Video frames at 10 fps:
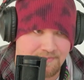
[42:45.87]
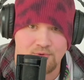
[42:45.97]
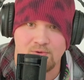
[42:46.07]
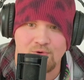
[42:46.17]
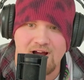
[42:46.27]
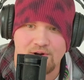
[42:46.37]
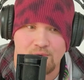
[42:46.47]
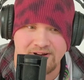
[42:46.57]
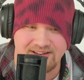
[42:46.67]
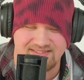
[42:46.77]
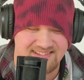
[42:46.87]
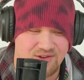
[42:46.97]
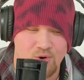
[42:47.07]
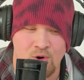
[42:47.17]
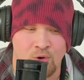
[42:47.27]
more rock
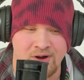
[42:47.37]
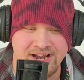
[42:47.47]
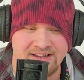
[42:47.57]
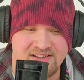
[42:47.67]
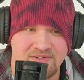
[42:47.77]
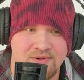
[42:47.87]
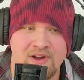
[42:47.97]
oriented.